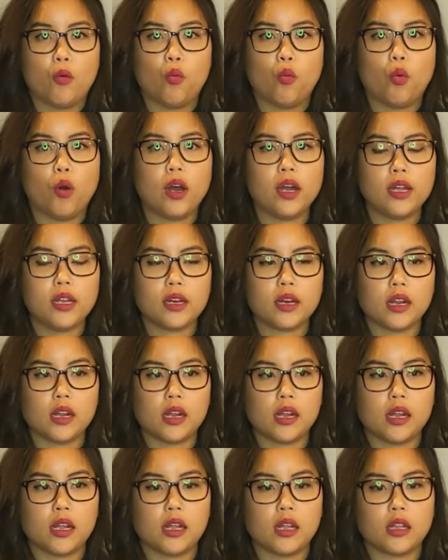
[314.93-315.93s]
What
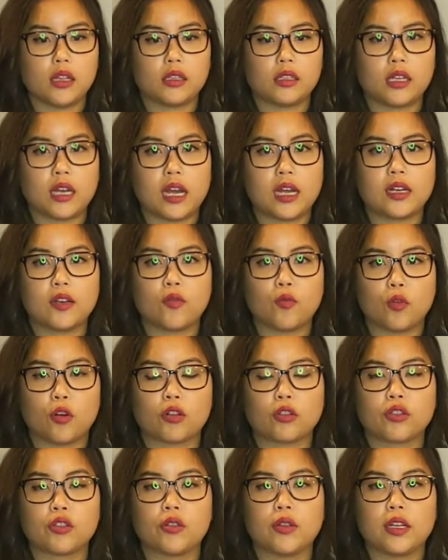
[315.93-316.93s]
kind of
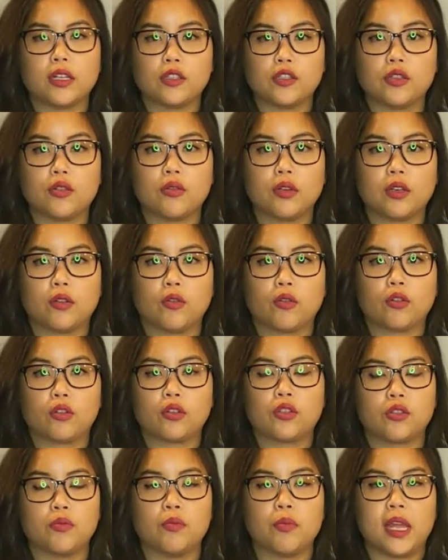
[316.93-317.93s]
work do they do in order
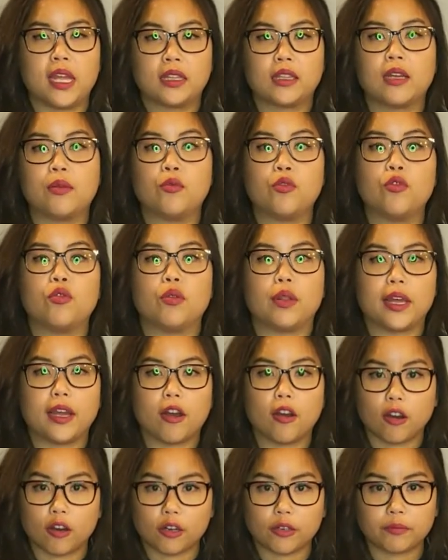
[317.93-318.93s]
to make them who they
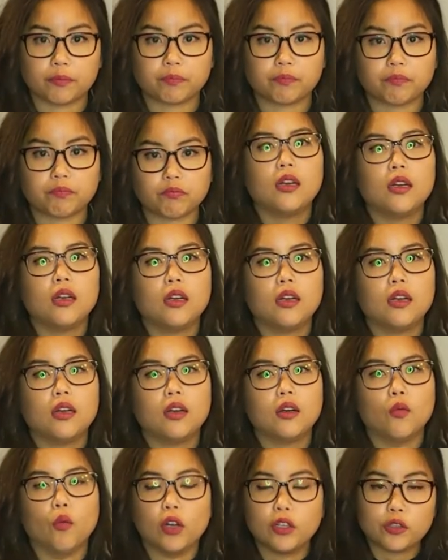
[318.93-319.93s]
are?
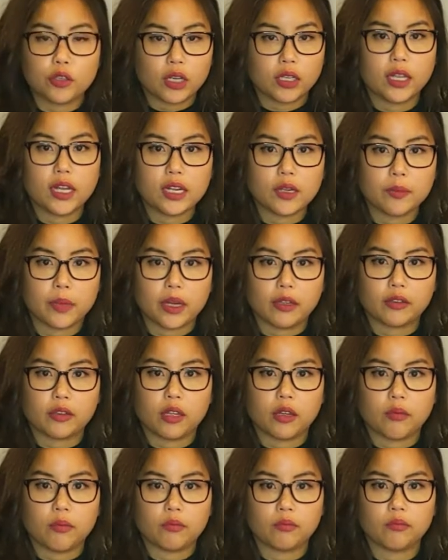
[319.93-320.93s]
What do I like about
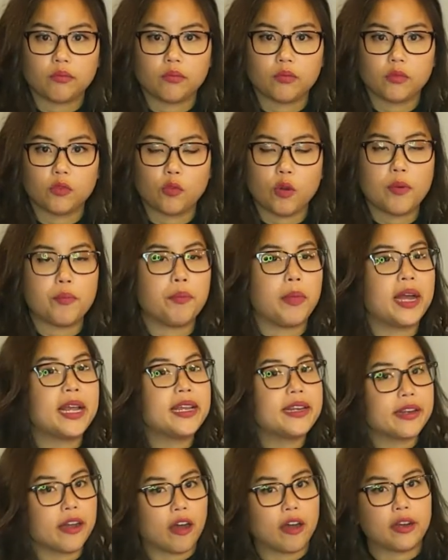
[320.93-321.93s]
them? What might
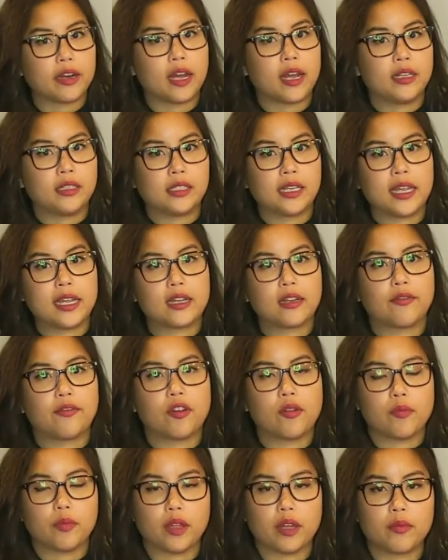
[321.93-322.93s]
not I take
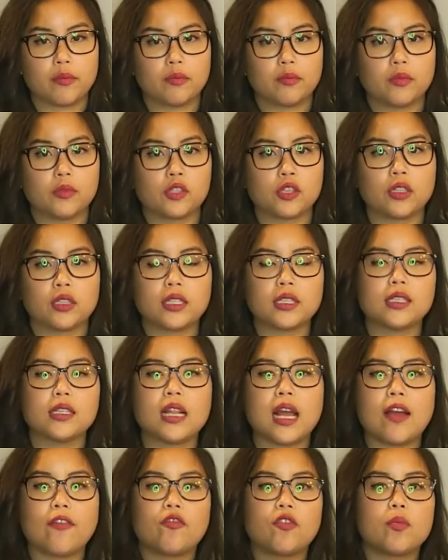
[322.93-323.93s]
from them? So it doesn't
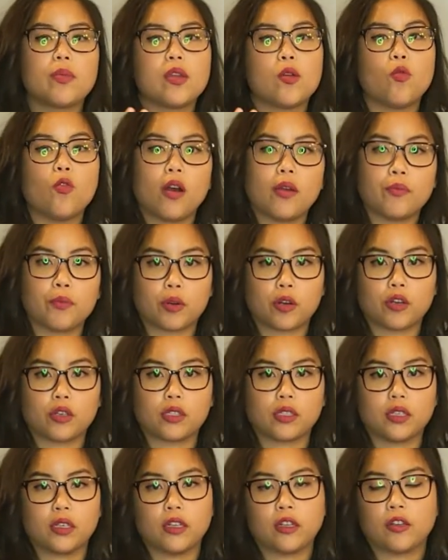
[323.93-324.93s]
have to be one
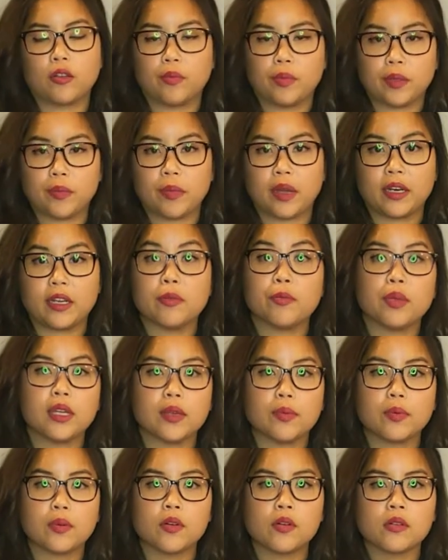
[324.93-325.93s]
person, it could be many
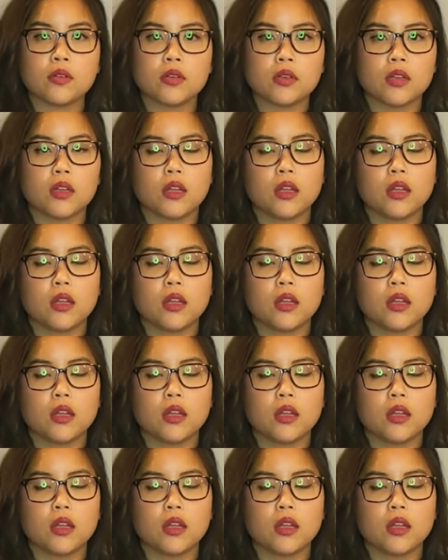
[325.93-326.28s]
people.